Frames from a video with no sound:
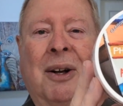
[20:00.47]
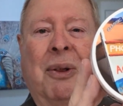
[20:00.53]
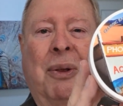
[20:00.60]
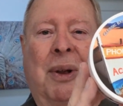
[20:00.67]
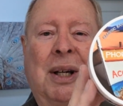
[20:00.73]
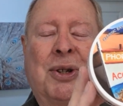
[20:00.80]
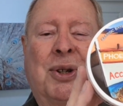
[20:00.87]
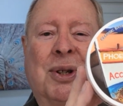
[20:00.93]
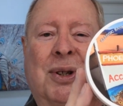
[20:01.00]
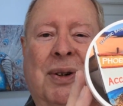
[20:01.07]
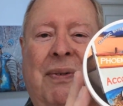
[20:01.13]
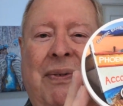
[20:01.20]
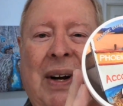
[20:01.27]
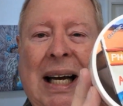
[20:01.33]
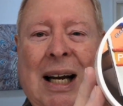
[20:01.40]
This is
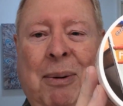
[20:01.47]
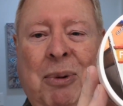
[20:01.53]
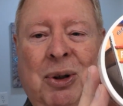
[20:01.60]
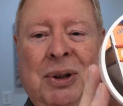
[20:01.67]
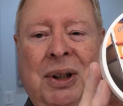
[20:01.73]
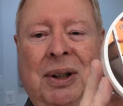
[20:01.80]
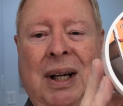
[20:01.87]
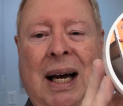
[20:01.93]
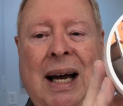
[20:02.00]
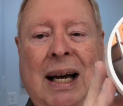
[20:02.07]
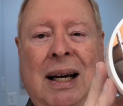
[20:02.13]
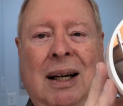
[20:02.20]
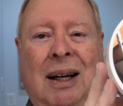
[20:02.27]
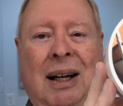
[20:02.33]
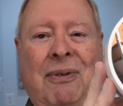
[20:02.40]
available
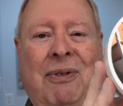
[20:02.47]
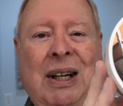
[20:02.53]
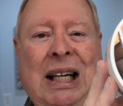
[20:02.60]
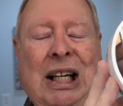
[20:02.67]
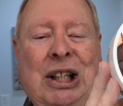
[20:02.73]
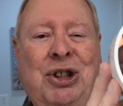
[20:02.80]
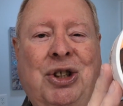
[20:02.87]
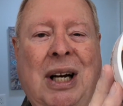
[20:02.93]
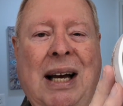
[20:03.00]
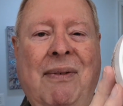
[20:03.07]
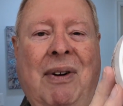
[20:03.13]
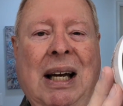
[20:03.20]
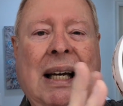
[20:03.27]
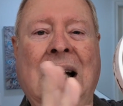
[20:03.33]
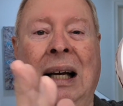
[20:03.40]
today at Phoenix
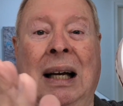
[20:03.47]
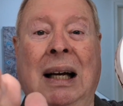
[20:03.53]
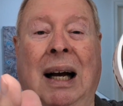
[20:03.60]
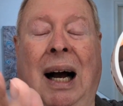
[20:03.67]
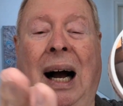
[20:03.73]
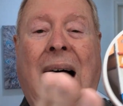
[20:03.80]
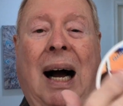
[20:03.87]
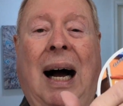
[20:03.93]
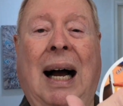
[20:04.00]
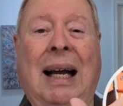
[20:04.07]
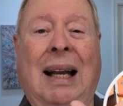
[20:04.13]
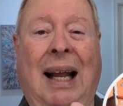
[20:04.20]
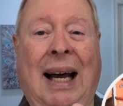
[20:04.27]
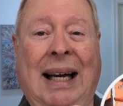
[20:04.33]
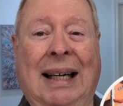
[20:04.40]
Shaving. I
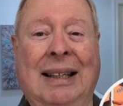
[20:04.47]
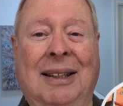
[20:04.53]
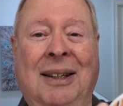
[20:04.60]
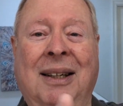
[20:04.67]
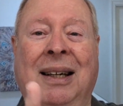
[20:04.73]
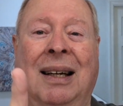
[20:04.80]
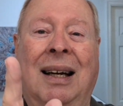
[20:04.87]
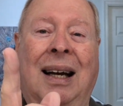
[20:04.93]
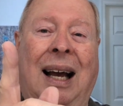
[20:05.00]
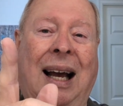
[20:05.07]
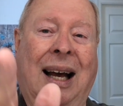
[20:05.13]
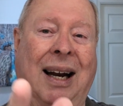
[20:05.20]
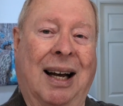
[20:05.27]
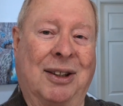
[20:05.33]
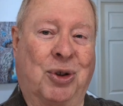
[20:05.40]
like it,
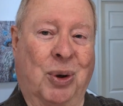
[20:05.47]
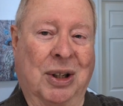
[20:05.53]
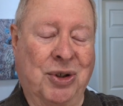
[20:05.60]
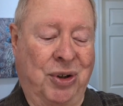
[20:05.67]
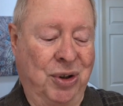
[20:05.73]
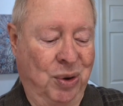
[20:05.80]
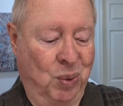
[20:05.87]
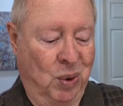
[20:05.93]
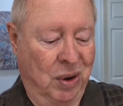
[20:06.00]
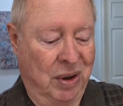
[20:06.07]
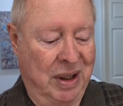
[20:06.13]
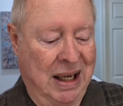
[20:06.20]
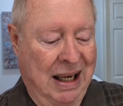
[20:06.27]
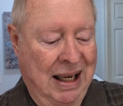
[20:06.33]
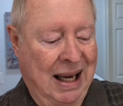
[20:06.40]
and I trust you
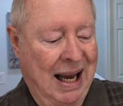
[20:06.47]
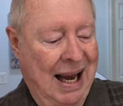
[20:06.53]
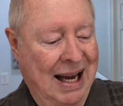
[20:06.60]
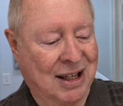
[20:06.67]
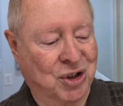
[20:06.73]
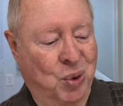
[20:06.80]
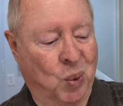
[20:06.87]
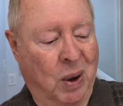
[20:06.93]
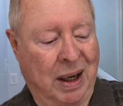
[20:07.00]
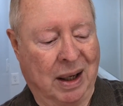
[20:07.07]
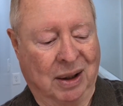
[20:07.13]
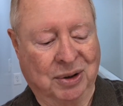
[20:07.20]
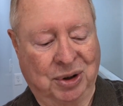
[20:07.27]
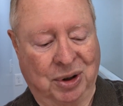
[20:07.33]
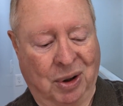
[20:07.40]
would as
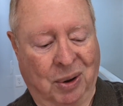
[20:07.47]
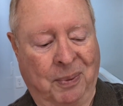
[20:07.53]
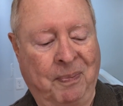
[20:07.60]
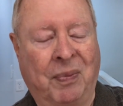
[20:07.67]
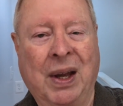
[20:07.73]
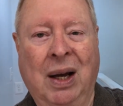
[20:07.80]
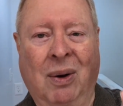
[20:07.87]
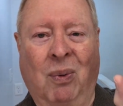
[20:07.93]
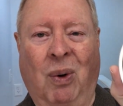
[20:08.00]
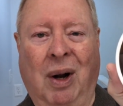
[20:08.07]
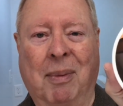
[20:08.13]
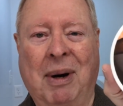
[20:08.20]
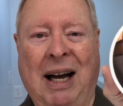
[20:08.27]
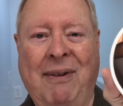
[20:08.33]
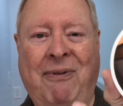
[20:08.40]
well. So one
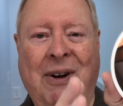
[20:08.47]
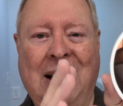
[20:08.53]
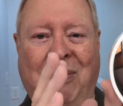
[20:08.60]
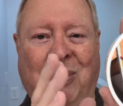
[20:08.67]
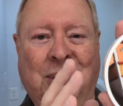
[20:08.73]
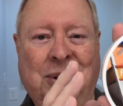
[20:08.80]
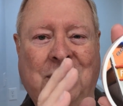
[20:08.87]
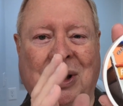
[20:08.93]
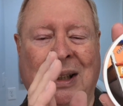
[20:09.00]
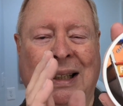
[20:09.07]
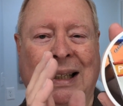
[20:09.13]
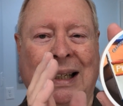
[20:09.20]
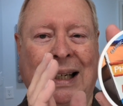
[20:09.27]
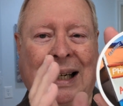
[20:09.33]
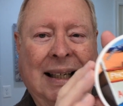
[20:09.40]
of my favorites
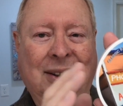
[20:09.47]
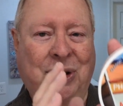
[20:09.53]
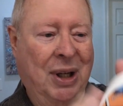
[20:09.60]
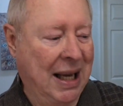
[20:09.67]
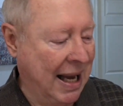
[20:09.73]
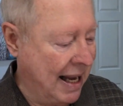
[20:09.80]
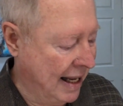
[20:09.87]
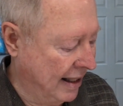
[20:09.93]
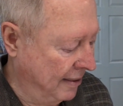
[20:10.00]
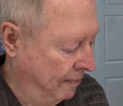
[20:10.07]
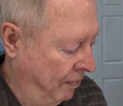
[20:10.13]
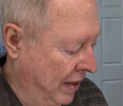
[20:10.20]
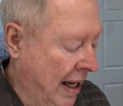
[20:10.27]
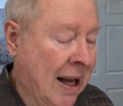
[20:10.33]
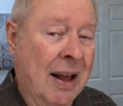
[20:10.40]
is CaD.
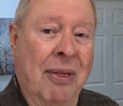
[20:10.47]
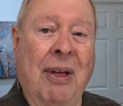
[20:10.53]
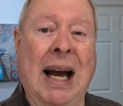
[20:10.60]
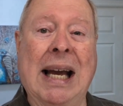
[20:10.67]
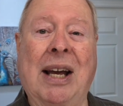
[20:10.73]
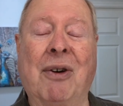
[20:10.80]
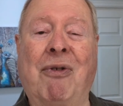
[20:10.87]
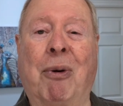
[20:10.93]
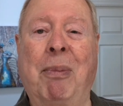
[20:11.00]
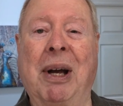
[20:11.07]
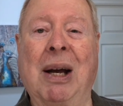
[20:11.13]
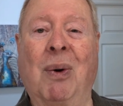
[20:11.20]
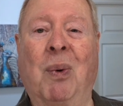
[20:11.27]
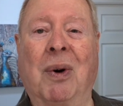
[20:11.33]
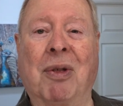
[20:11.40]
Thank you for
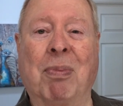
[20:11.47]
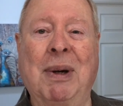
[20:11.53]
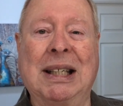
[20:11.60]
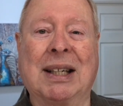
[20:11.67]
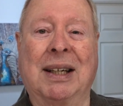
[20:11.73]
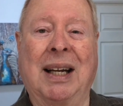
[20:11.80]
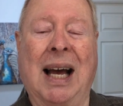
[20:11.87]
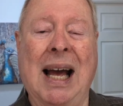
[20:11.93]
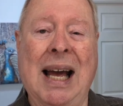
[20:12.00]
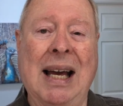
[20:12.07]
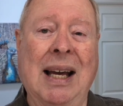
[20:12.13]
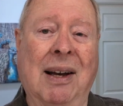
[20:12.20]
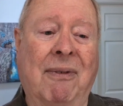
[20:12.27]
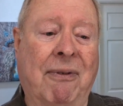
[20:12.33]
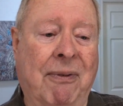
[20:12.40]
being with me today.
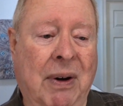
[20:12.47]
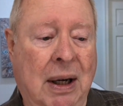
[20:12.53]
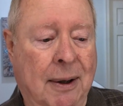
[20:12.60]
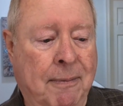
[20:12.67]
If